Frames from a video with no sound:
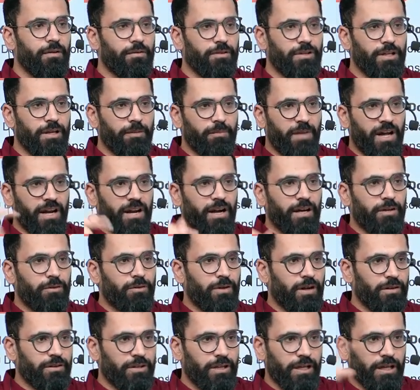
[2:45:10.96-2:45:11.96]
The
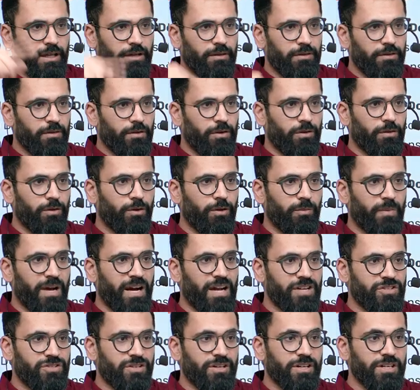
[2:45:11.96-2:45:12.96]
whole
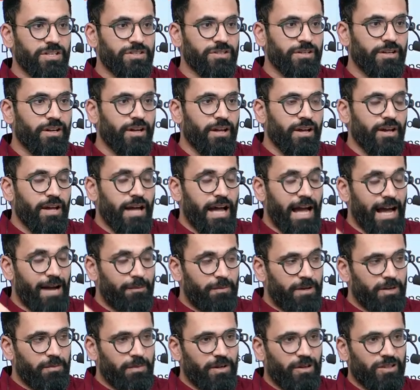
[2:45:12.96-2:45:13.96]
Maharashtra region
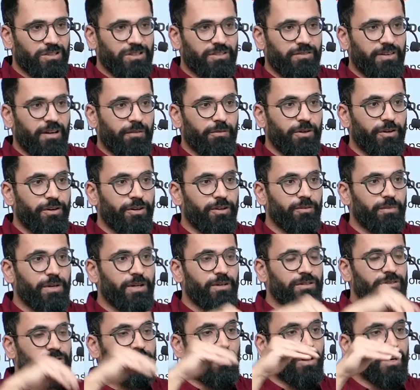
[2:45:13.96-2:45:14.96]
happened because of WTO,
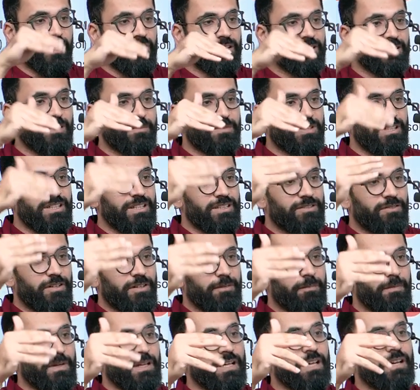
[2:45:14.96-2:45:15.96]
because cotton subsidies were
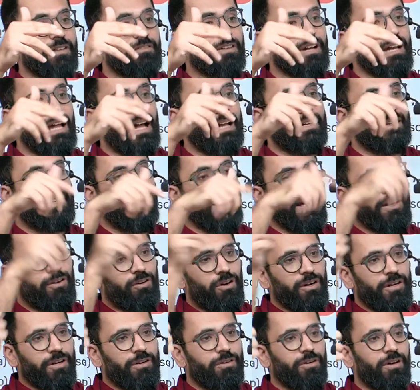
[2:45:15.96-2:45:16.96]
being given and their
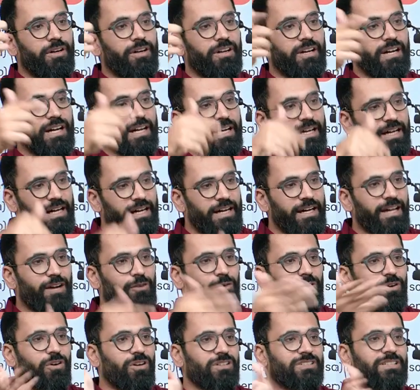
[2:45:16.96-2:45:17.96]
cotton got traded. India
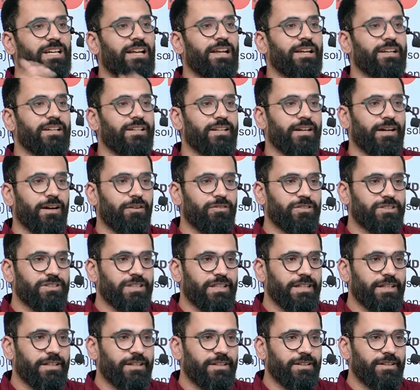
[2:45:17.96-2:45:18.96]
could not sell anything
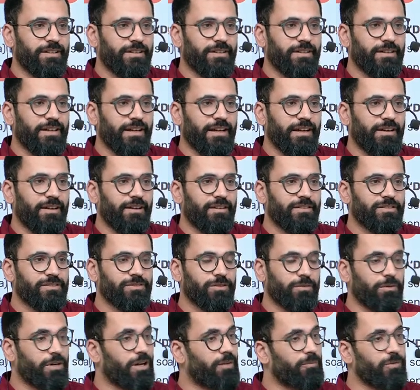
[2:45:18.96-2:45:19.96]
outside.
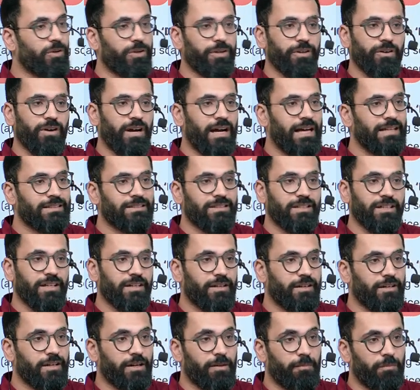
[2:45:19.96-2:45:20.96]
So WTO has
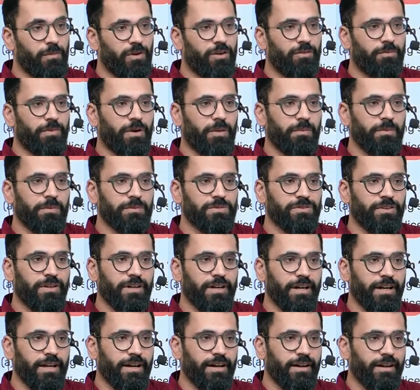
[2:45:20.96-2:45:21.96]
created a number of problems for
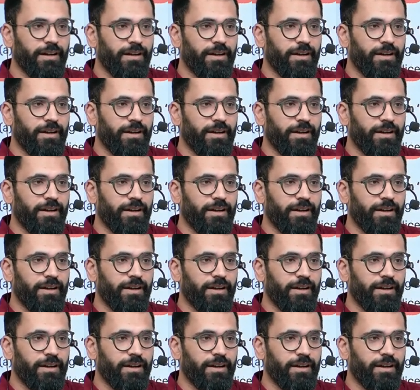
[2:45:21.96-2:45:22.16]
India.